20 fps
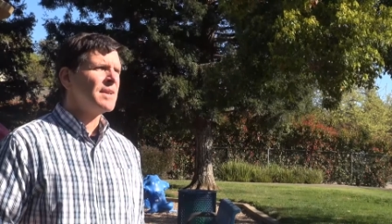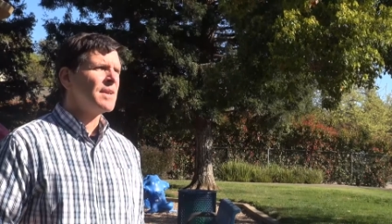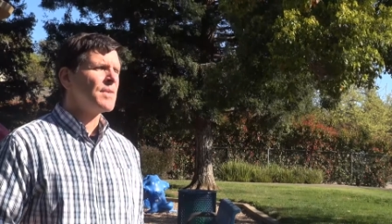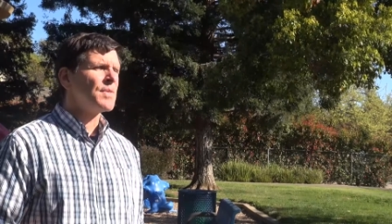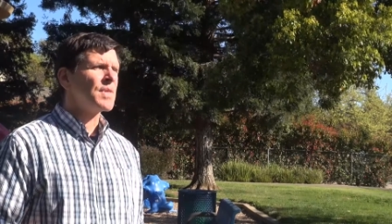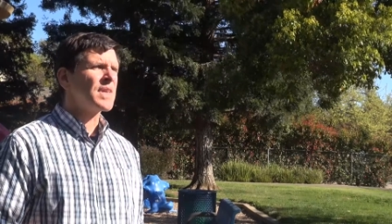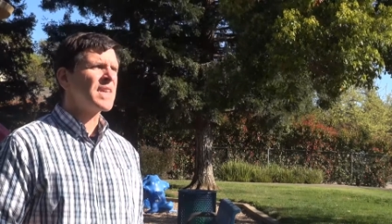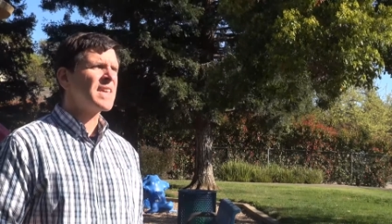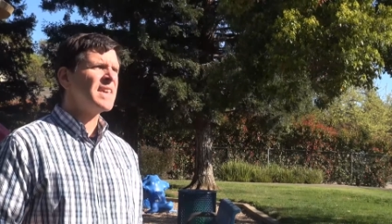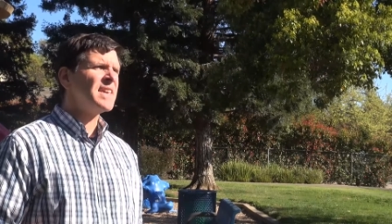
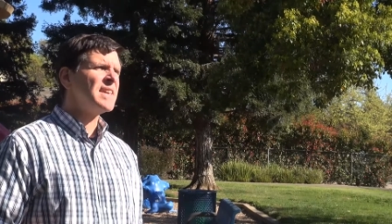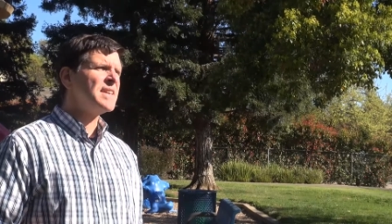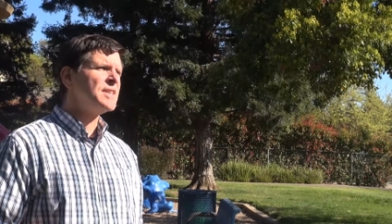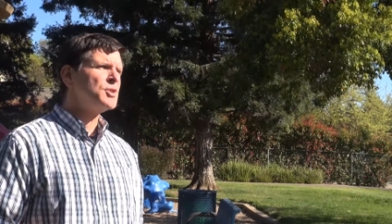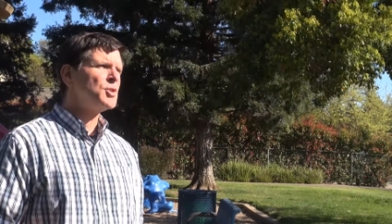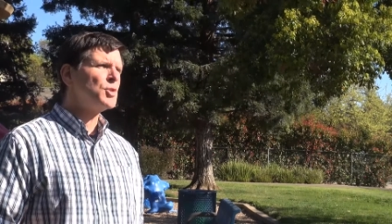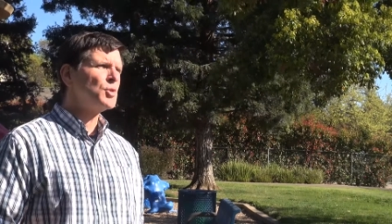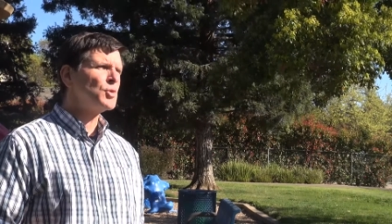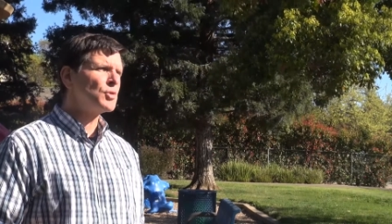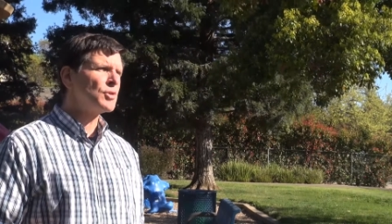the key
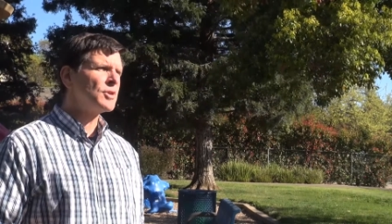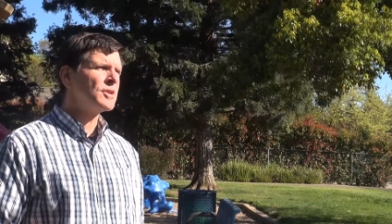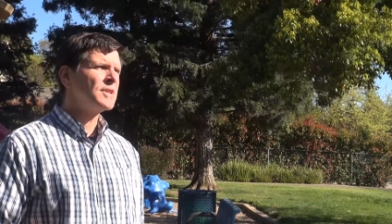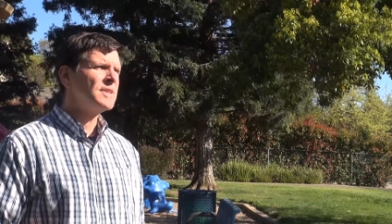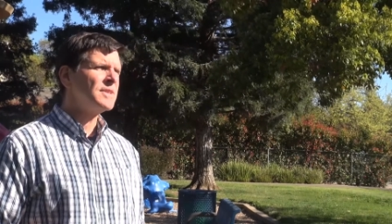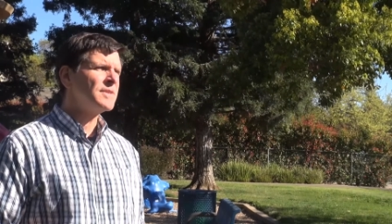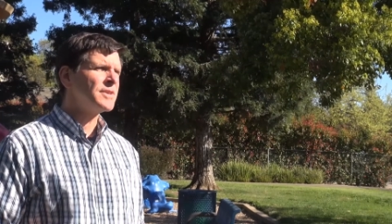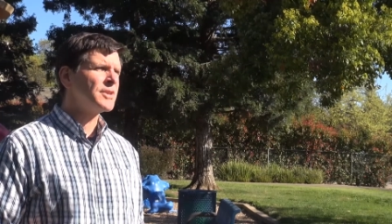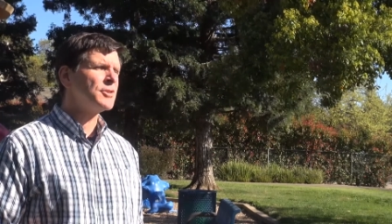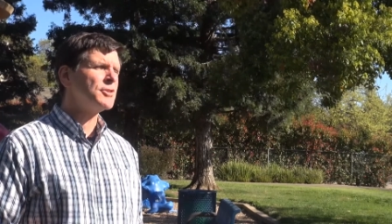
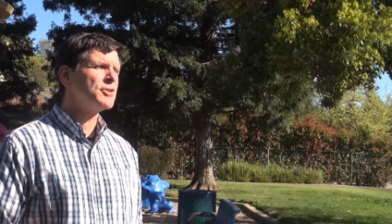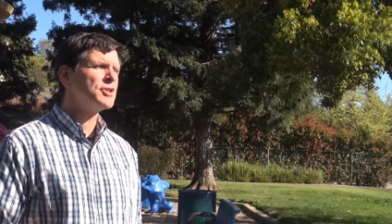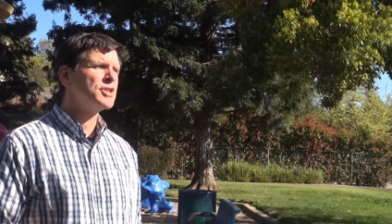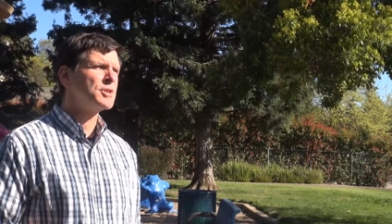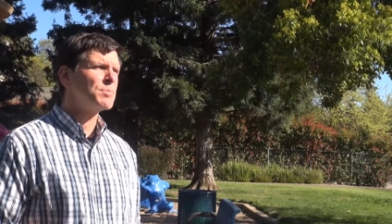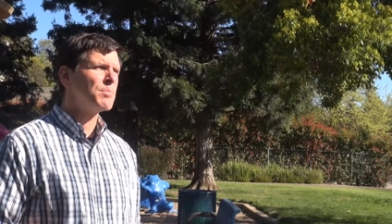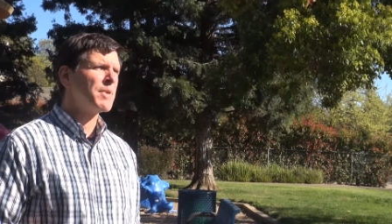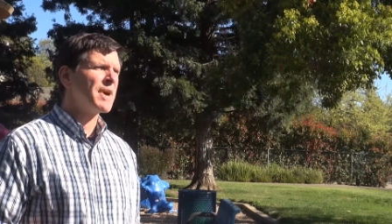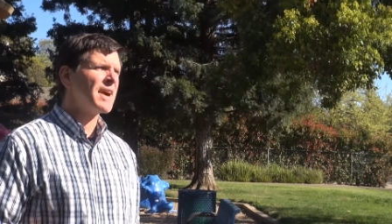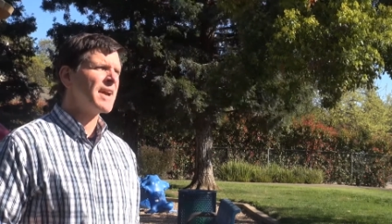tool
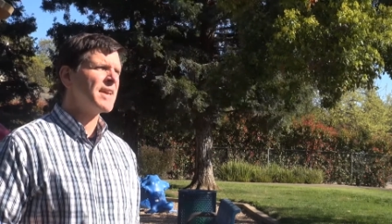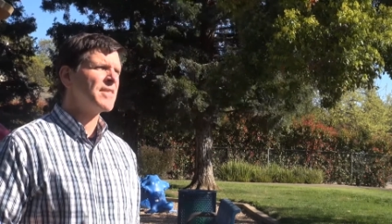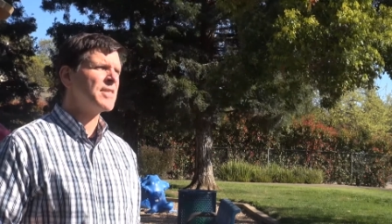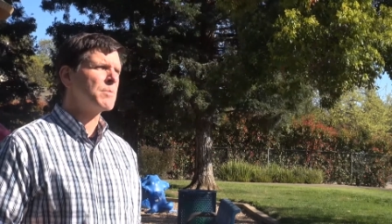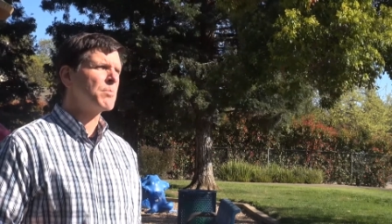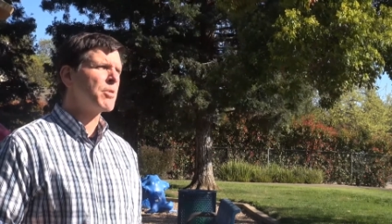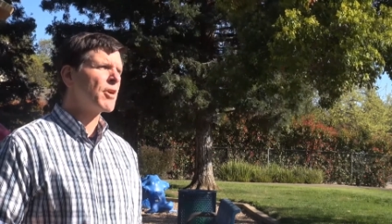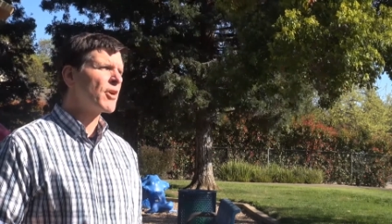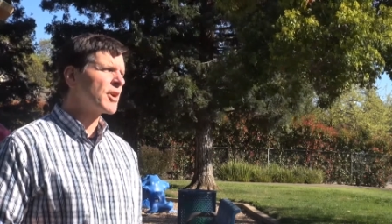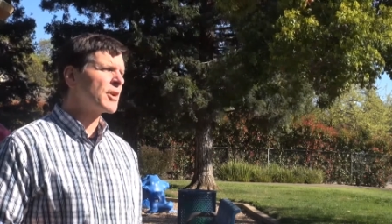used by
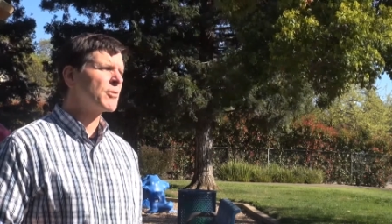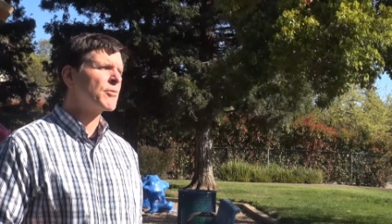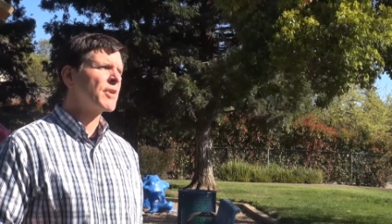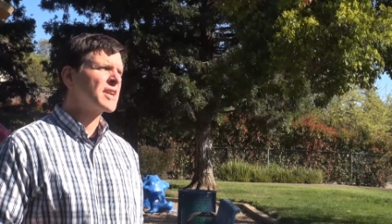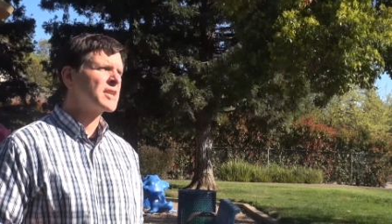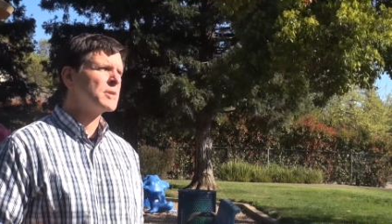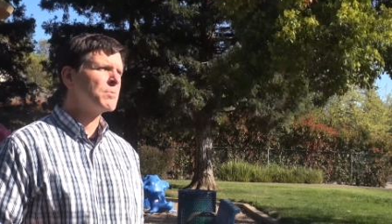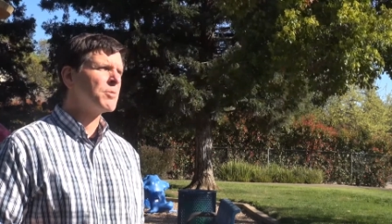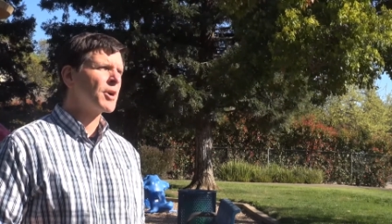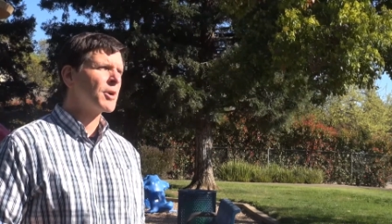the Park and
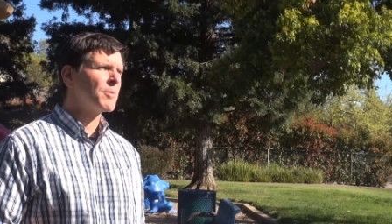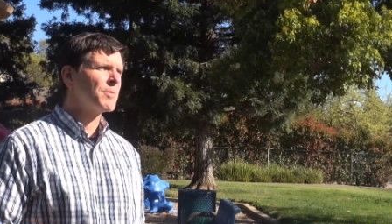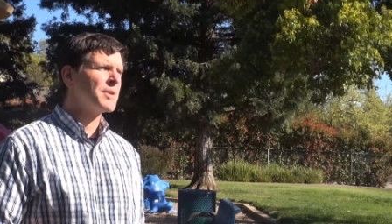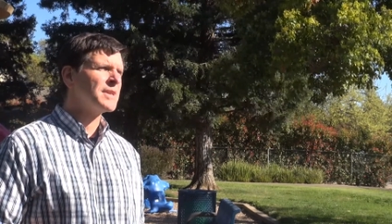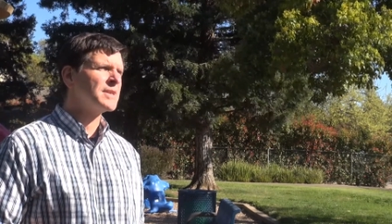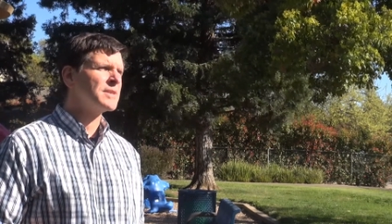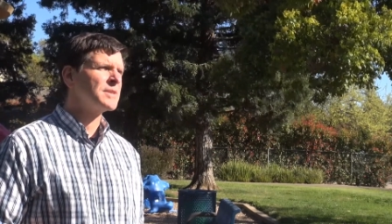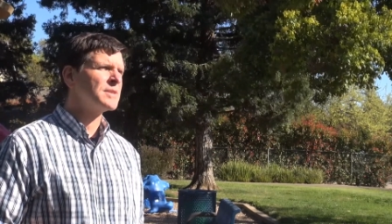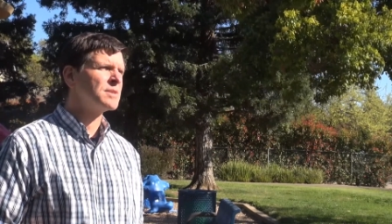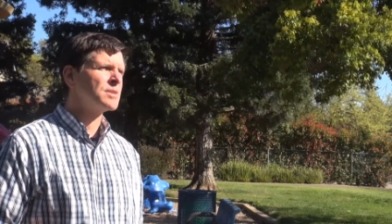Rec
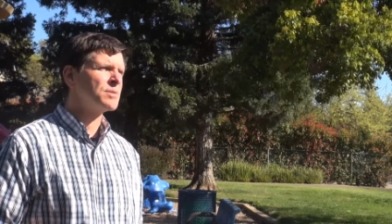Department